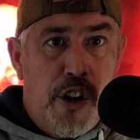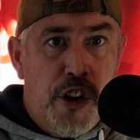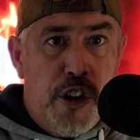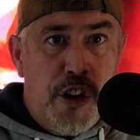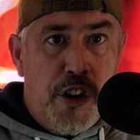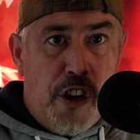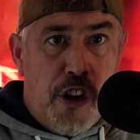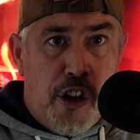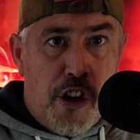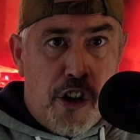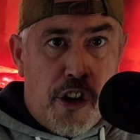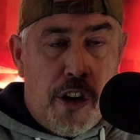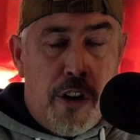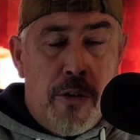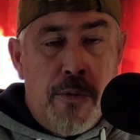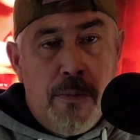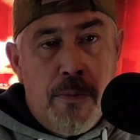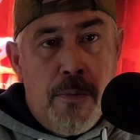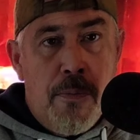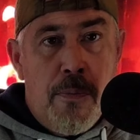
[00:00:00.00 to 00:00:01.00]
starter
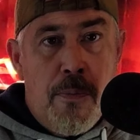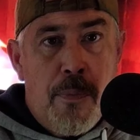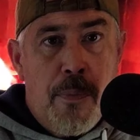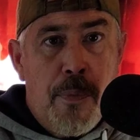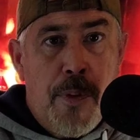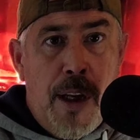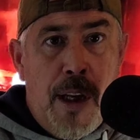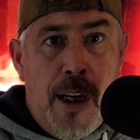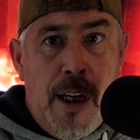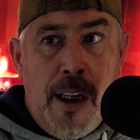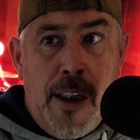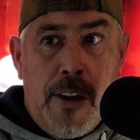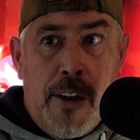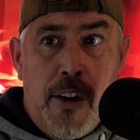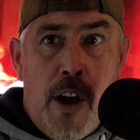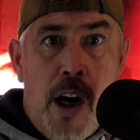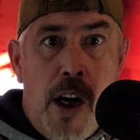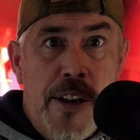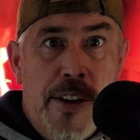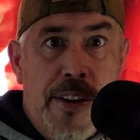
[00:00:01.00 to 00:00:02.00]
and
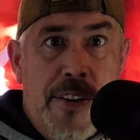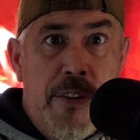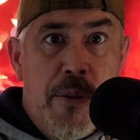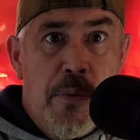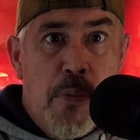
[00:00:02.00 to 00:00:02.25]
cause even